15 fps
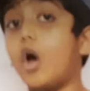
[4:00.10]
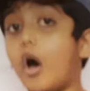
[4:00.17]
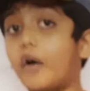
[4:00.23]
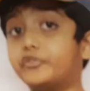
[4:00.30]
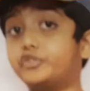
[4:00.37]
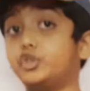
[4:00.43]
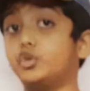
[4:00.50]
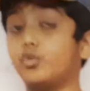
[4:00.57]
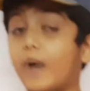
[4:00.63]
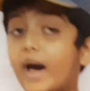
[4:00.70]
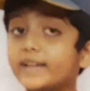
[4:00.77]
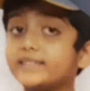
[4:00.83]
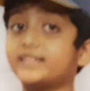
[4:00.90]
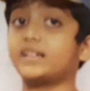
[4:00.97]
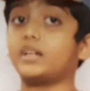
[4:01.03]
of
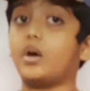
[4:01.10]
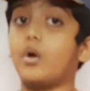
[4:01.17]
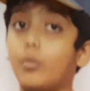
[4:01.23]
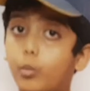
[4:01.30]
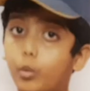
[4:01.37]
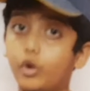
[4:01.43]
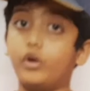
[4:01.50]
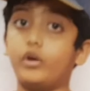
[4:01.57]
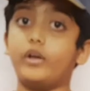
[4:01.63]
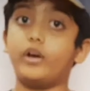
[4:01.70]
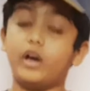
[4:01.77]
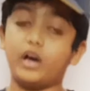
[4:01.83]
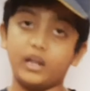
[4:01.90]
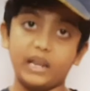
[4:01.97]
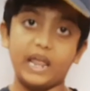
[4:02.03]
Jurassic World
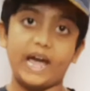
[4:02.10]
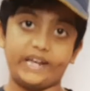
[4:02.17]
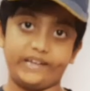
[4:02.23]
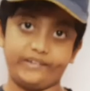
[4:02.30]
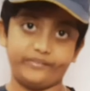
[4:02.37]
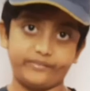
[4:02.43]
Alive.